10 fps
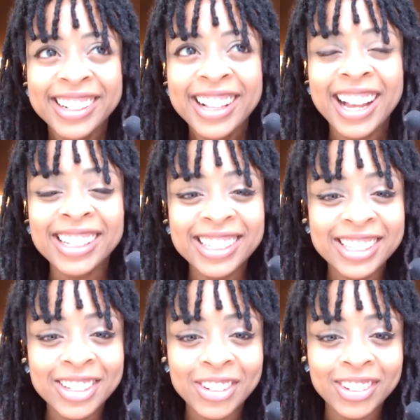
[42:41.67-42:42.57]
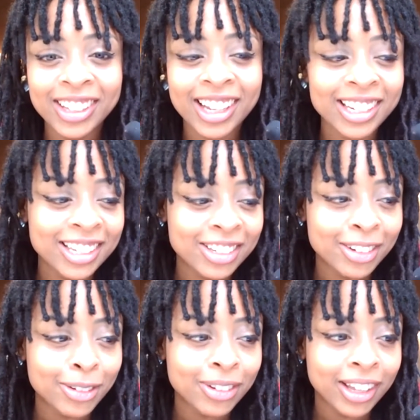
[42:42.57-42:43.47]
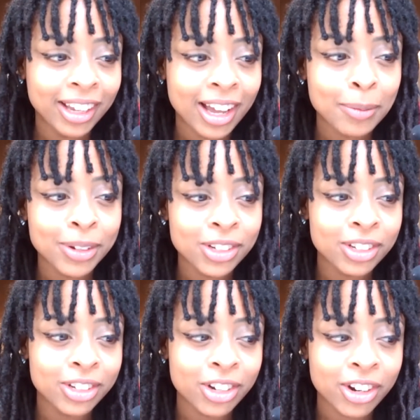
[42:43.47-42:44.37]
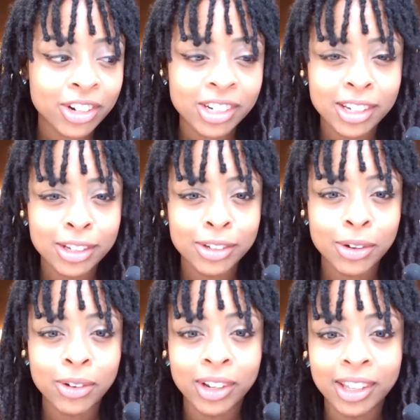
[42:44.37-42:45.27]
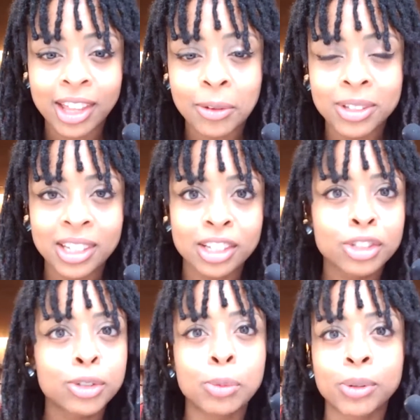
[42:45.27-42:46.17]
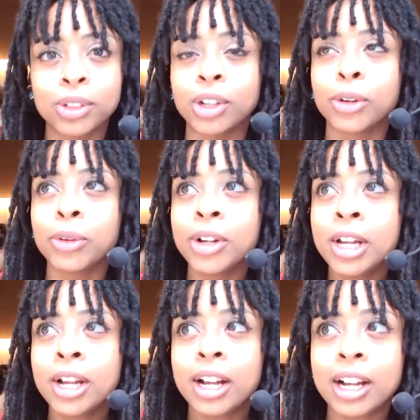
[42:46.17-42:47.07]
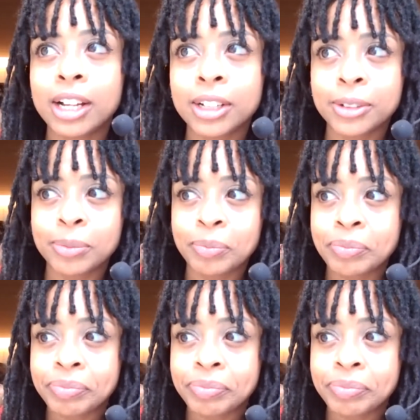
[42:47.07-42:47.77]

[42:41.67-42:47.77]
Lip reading: I didn't know like how much to charge. I didn't know like that was like super low. Um,